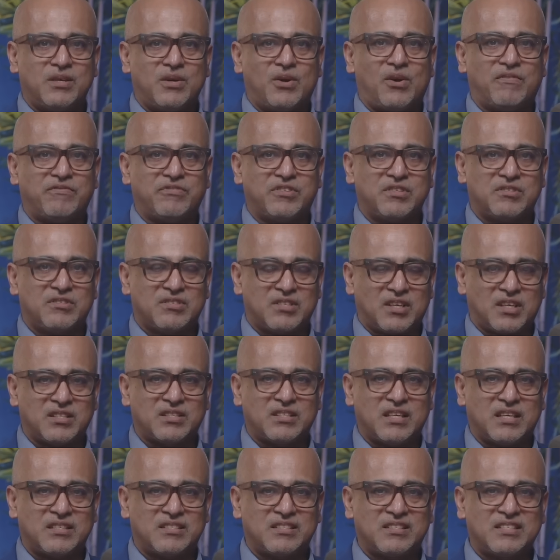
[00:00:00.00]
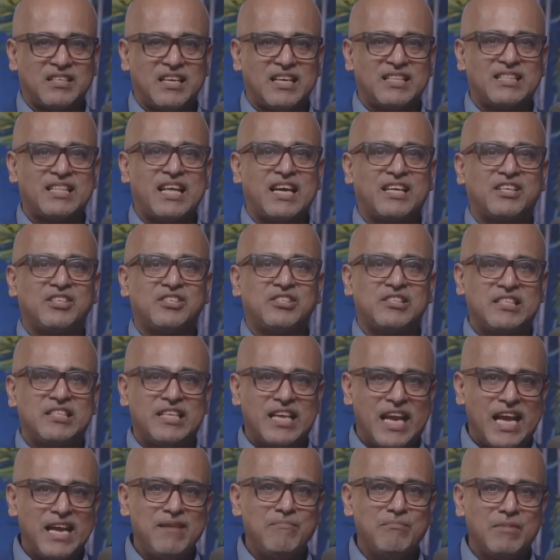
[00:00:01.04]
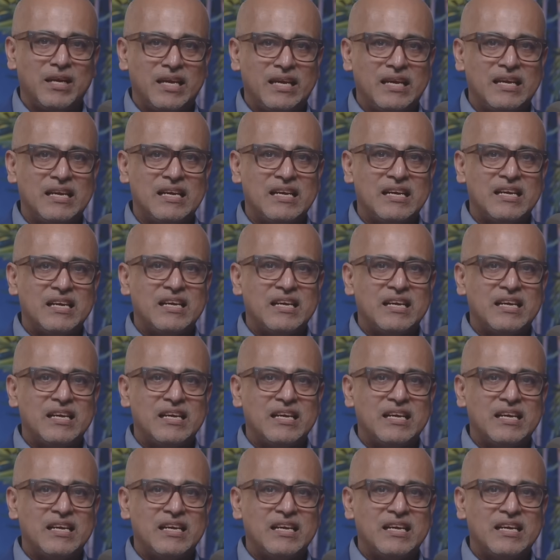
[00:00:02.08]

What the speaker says: of this success, and that is namely